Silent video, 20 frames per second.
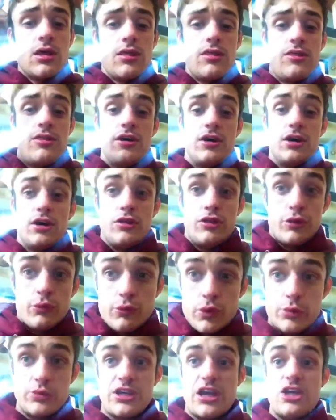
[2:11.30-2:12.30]
the
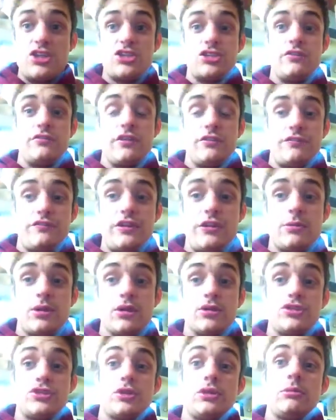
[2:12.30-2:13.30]
rotation of the
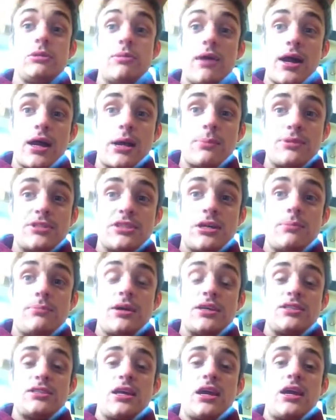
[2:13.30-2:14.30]
femur. So let me back up a step
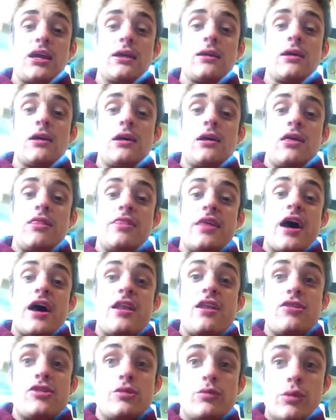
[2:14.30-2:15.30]
by saying
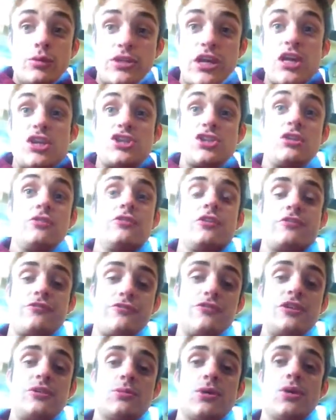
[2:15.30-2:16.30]
that the rotation of the
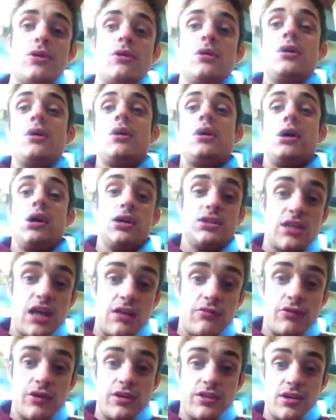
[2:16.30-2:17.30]
femur is
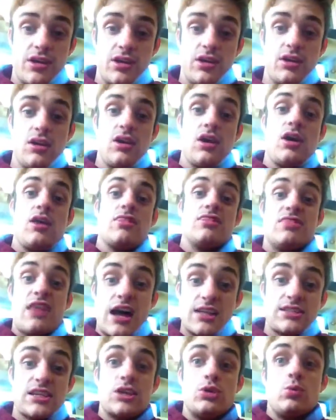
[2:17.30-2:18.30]
everything.
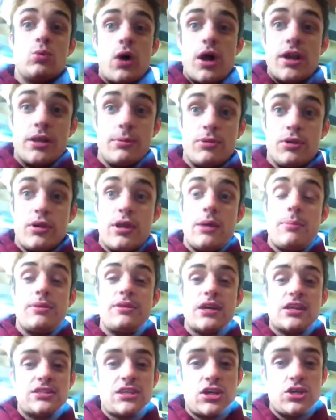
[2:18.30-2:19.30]
That's how you wind up your hip, and
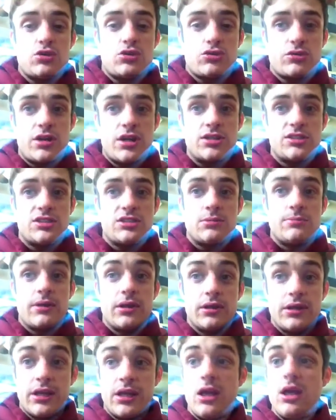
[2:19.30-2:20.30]
that's how you create
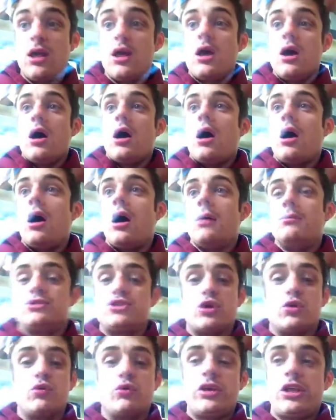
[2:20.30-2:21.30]
stability.
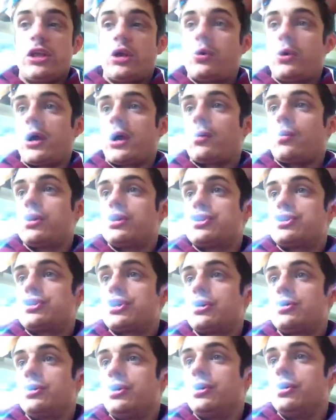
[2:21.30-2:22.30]
So really quick, I want to
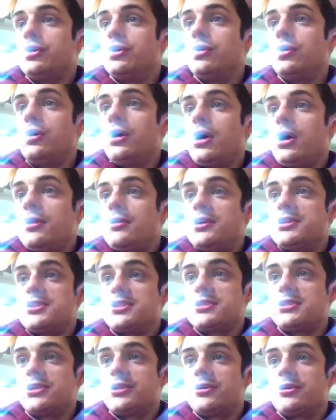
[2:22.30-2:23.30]
show you, this
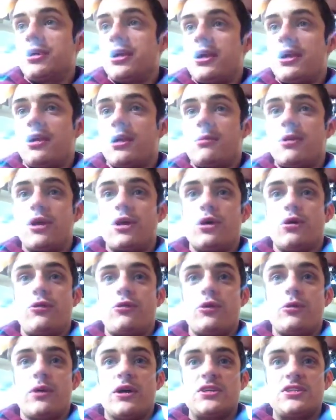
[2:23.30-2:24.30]
is literally here, I'm going to go
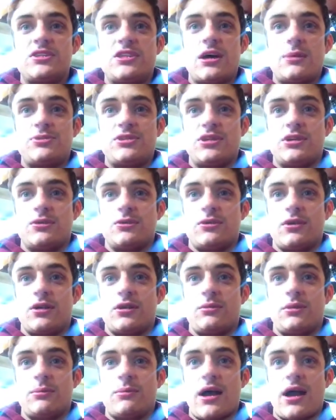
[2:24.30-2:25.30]
through my steps here. Hold on,
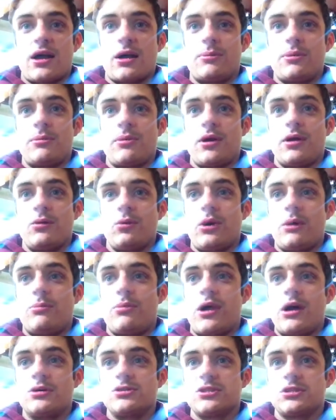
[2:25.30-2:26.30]
let me back up in my web
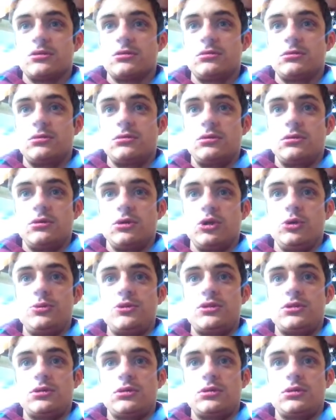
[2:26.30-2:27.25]
browser. Oops,